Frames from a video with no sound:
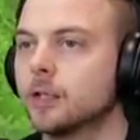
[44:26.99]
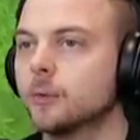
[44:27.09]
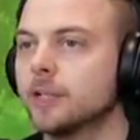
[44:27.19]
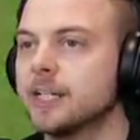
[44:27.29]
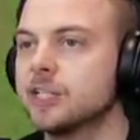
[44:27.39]
don't
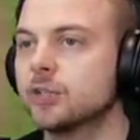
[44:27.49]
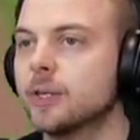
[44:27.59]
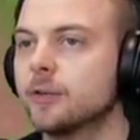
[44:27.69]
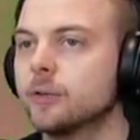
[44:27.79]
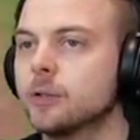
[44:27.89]
want any
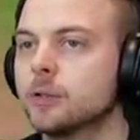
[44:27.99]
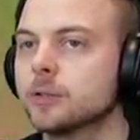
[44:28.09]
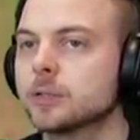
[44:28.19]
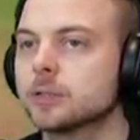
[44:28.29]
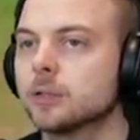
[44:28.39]

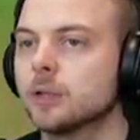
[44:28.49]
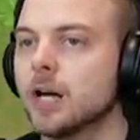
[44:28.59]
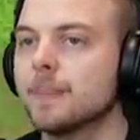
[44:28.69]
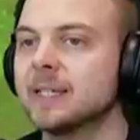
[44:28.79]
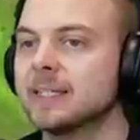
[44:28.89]
Skittles.
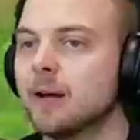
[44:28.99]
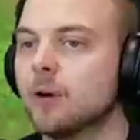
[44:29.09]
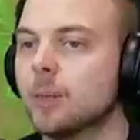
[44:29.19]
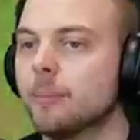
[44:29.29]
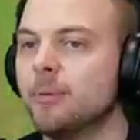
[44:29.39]
I missed out
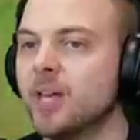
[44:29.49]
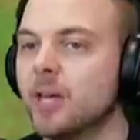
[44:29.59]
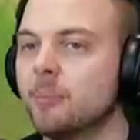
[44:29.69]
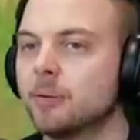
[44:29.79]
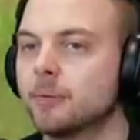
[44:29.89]
on the babe.